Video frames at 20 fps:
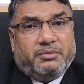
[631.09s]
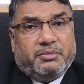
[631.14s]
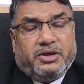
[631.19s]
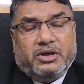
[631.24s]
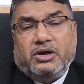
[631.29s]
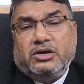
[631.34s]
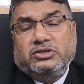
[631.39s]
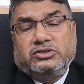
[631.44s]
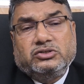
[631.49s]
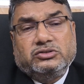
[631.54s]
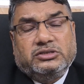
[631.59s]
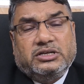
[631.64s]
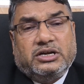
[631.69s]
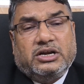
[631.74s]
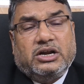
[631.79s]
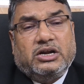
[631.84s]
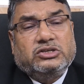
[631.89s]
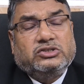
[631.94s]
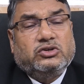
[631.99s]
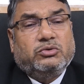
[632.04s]
may
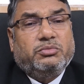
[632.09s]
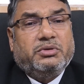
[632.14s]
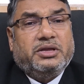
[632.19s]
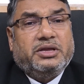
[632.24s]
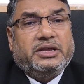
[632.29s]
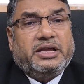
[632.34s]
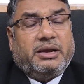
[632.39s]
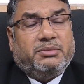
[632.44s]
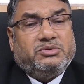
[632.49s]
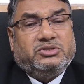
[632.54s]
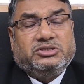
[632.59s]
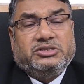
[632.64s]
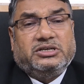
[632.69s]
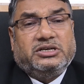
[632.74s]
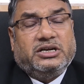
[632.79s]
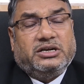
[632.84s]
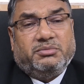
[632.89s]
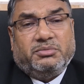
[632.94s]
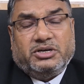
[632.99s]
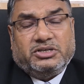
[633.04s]
also be
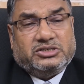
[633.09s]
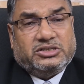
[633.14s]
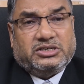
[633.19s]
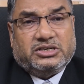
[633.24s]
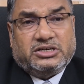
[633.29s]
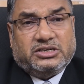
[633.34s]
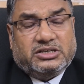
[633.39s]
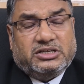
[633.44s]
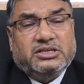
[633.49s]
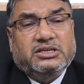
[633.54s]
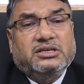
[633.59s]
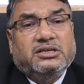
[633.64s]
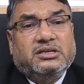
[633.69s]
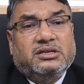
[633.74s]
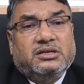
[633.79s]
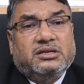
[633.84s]
captured and mentioned in the